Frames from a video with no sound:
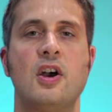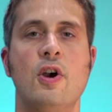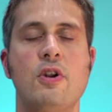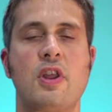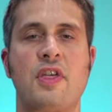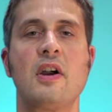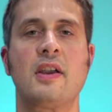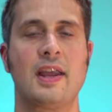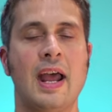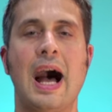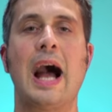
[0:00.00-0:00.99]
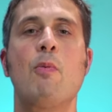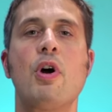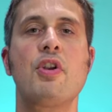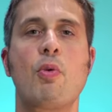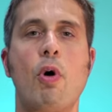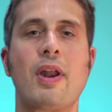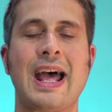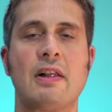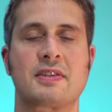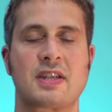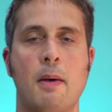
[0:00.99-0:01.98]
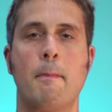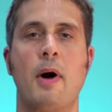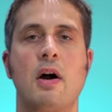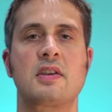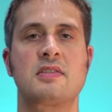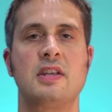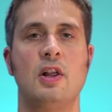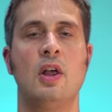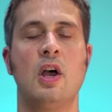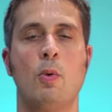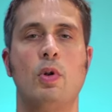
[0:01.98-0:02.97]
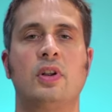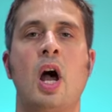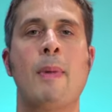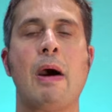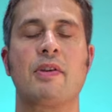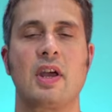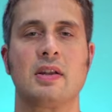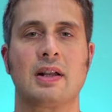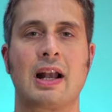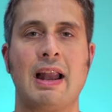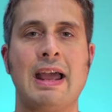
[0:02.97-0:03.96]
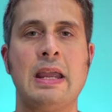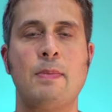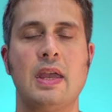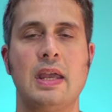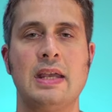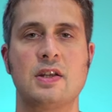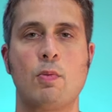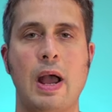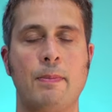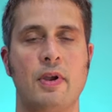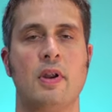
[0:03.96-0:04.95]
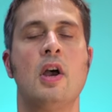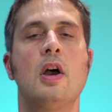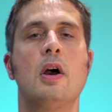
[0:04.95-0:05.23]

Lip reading: Who'd have thunk it? I wonder what else Mark Steele will come out and claim is a weapon.